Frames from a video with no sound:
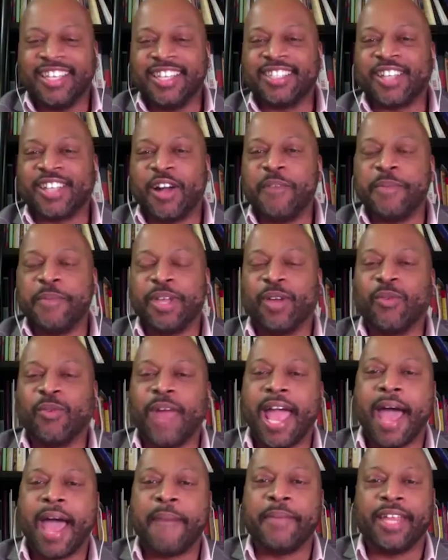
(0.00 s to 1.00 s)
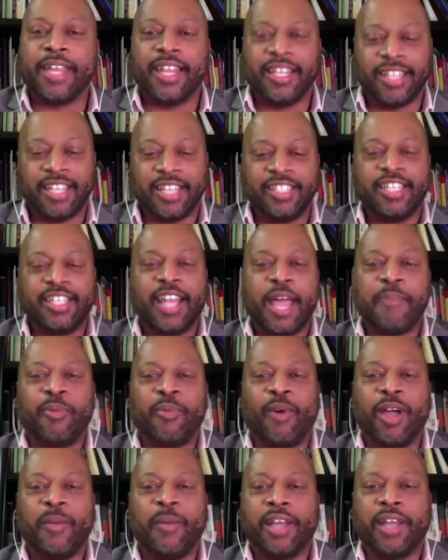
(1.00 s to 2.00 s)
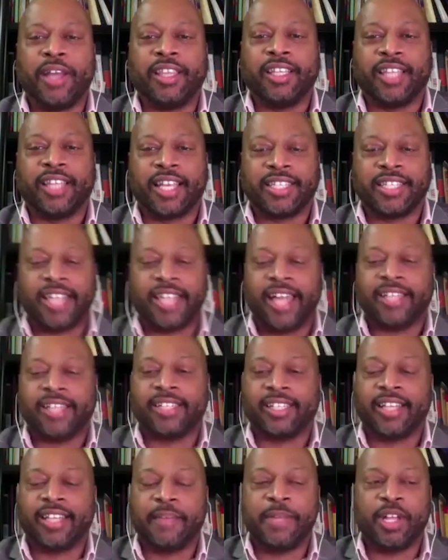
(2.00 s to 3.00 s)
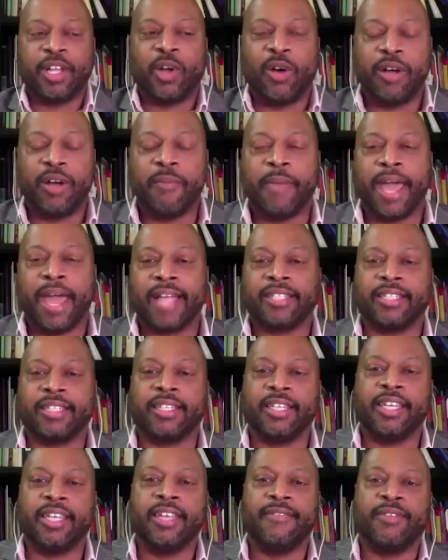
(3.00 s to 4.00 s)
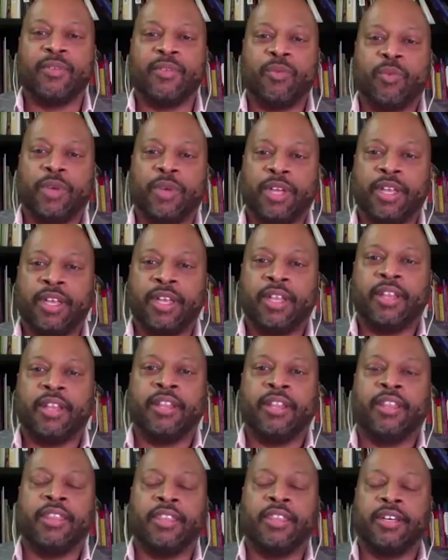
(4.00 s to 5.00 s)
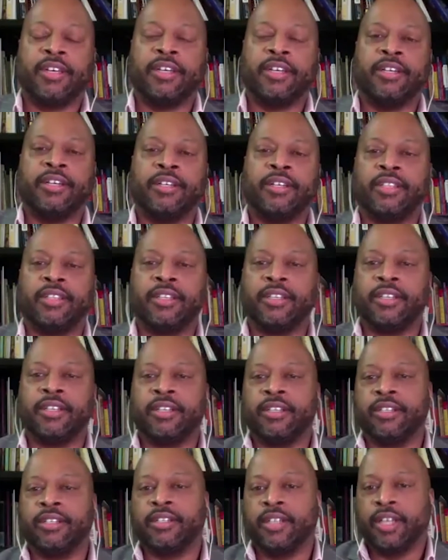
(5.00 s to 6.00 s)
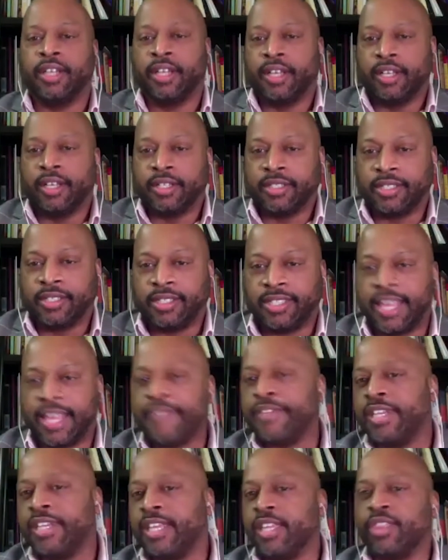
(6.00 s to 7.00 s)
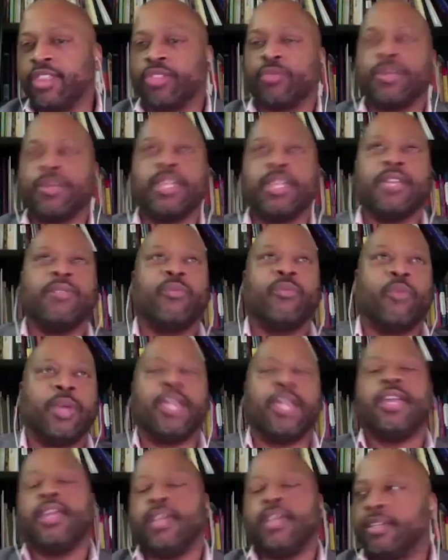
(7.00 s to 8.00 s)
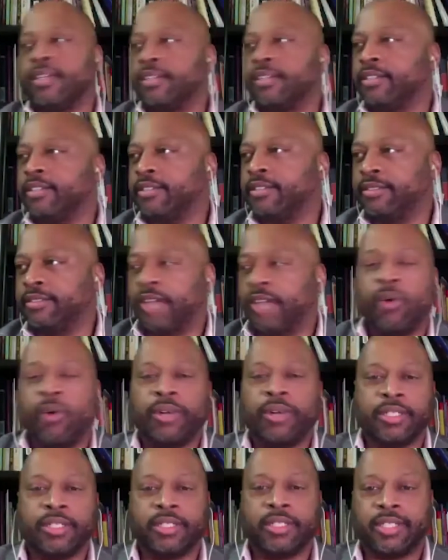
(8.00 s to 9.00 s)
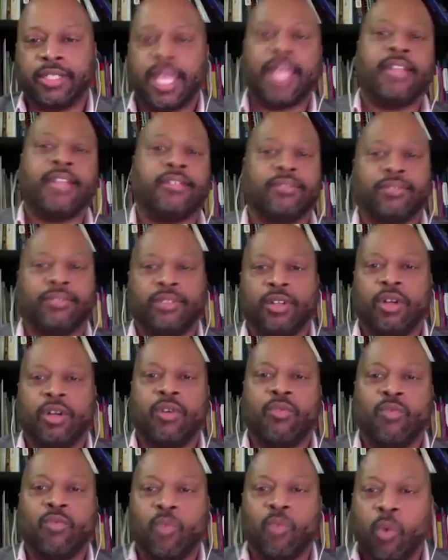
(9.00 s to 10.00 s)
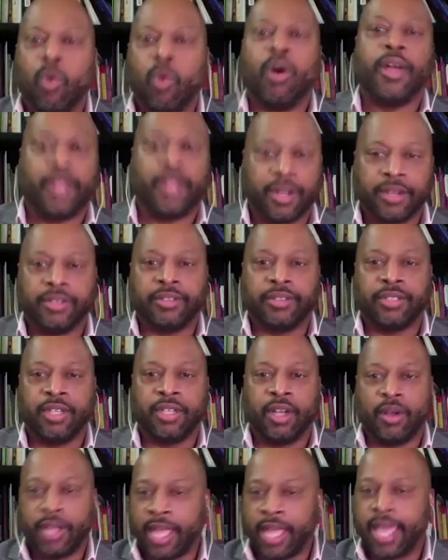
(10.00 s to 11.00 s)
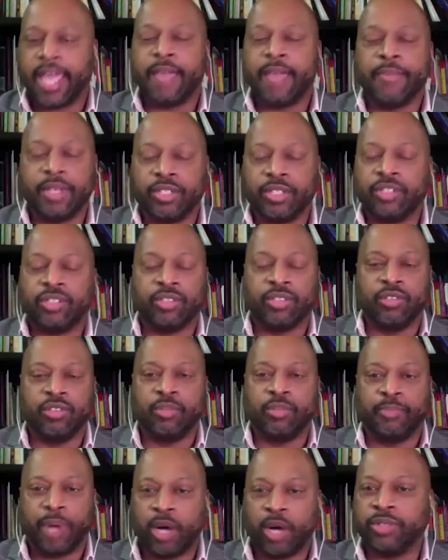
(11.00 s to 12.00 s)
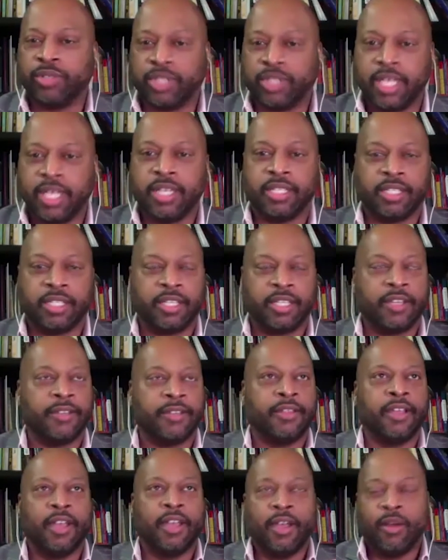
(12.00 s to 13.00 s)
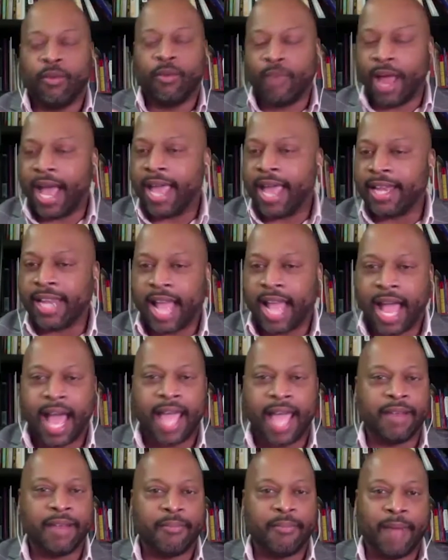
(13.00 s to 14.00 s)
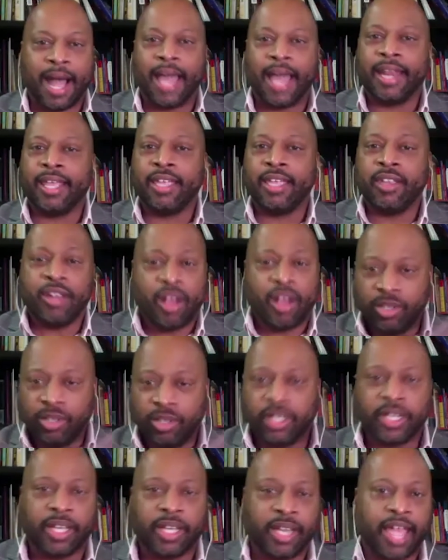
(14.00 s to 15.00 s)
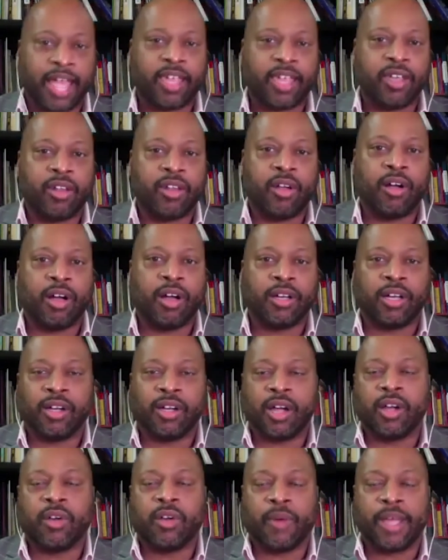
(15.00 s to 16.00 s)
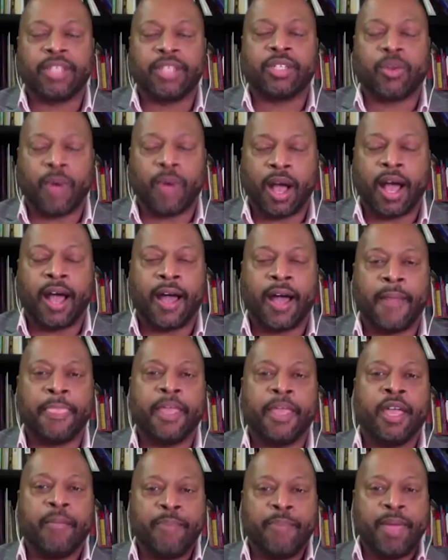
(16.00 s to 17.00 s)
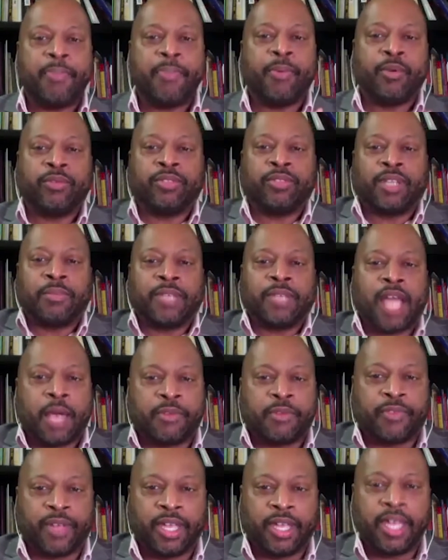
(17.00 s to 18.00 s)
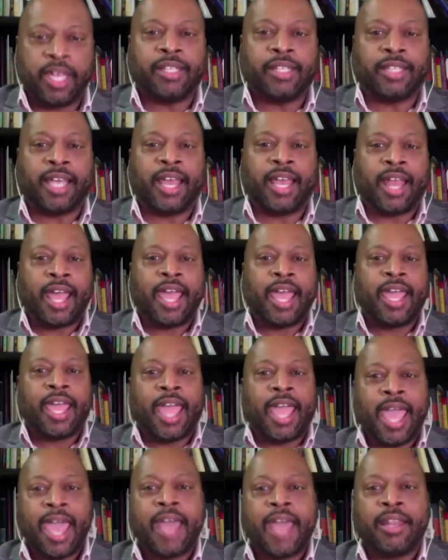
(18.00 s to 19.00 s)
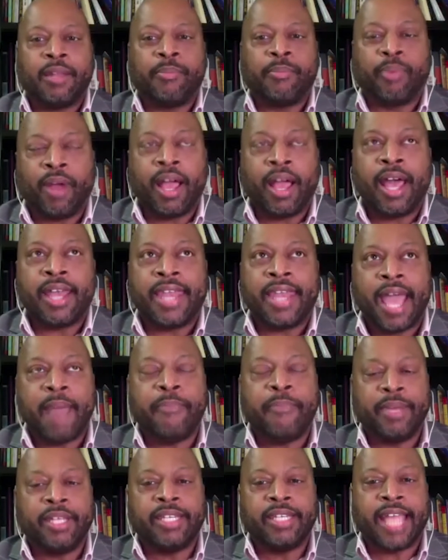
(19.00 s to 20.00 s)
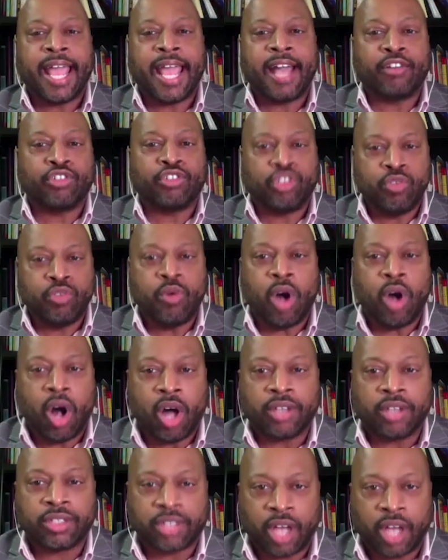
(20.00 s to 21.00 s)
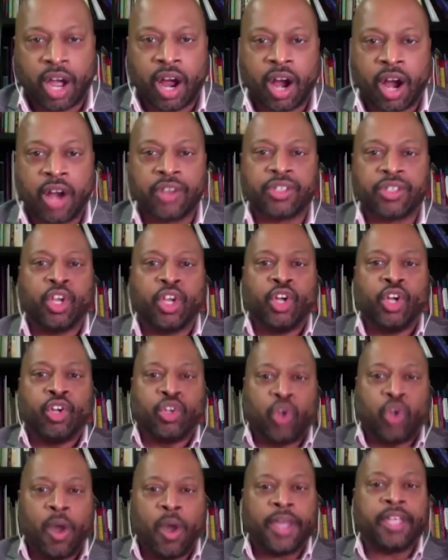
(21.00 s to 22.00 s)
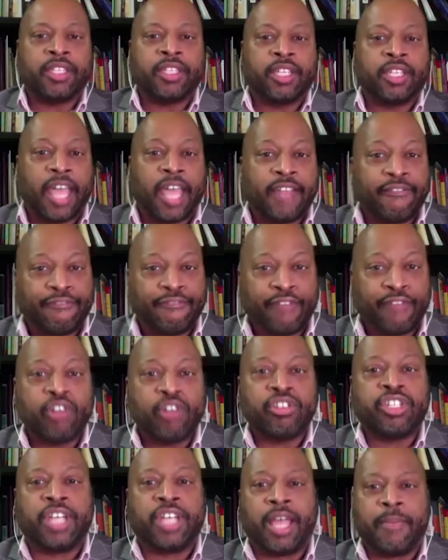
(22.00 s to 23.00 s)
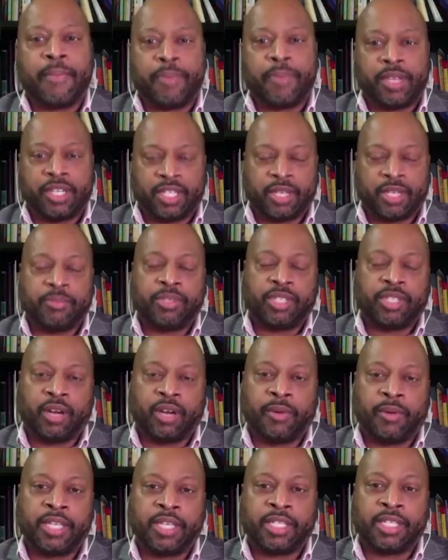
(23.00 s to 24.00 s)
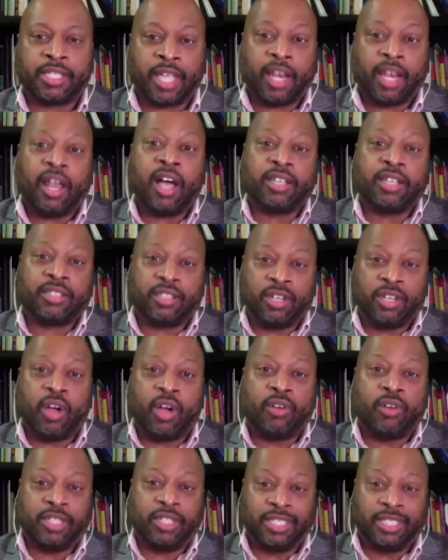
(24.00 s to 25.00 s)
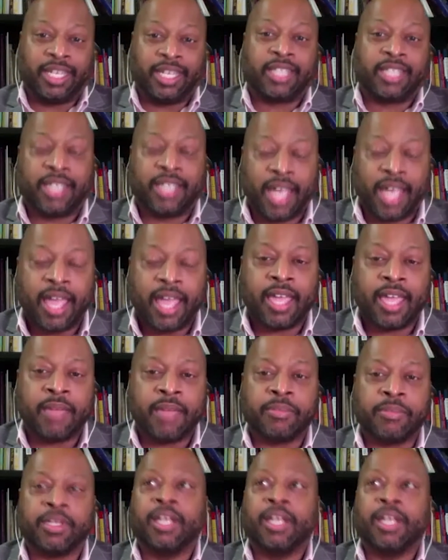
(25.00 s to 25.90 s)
going to be a wrap. And to that point, well, I think that's excellent. I mean, going back to even when the 73 win Golden State, you know, Warriors, you know, came into the postseason riding high and mighty, you know, looking like, you know, a great squad. People sometimes forget that, hey, had LeBron not been down 2 All-Stars going into that first championship series that they lost, you know, in 6 games,